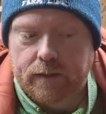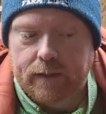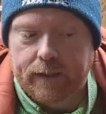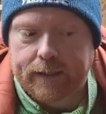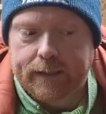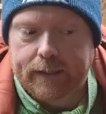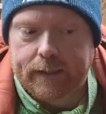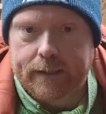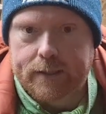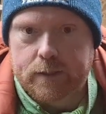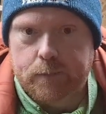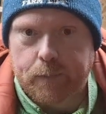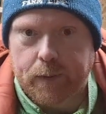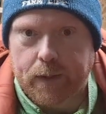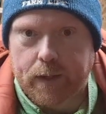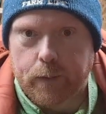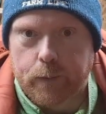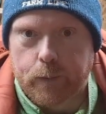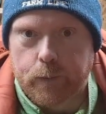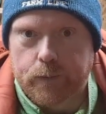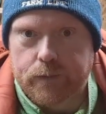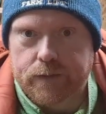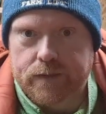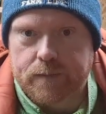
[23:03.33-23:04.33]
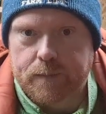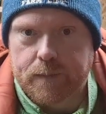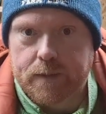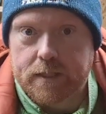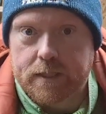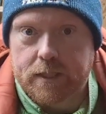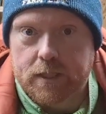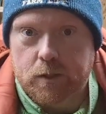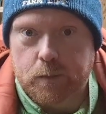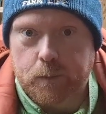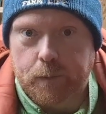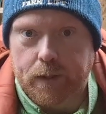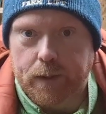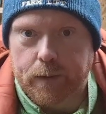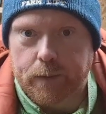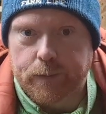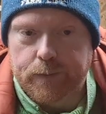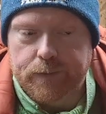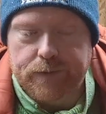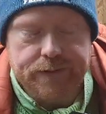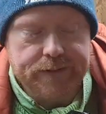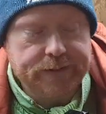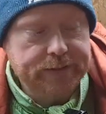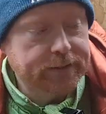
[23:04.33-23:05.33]
English pounds, British
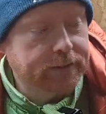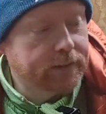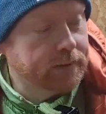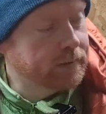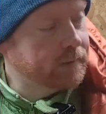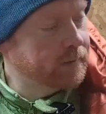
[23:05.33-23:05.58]
pounds.